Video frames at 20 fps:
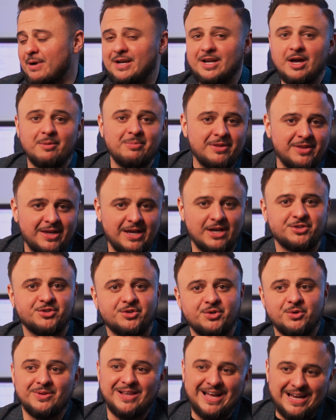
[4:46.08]
might not be the answer
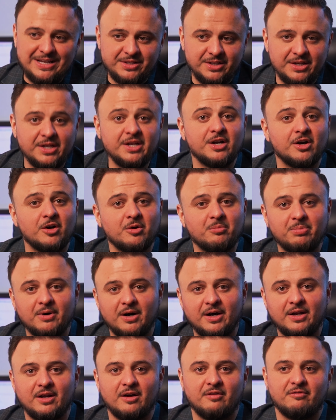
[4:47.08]
you like to hear
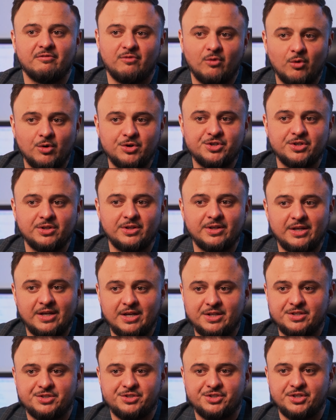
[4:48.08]
but unfortunately
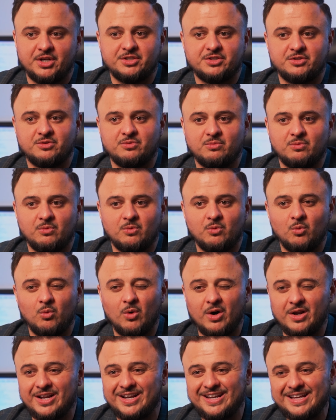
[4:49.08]
it's just
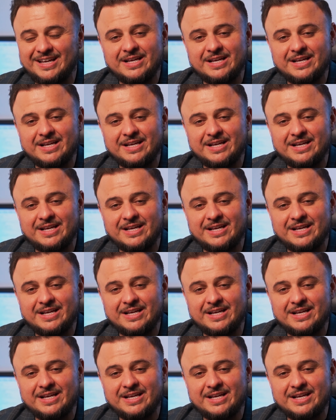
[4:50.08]
what it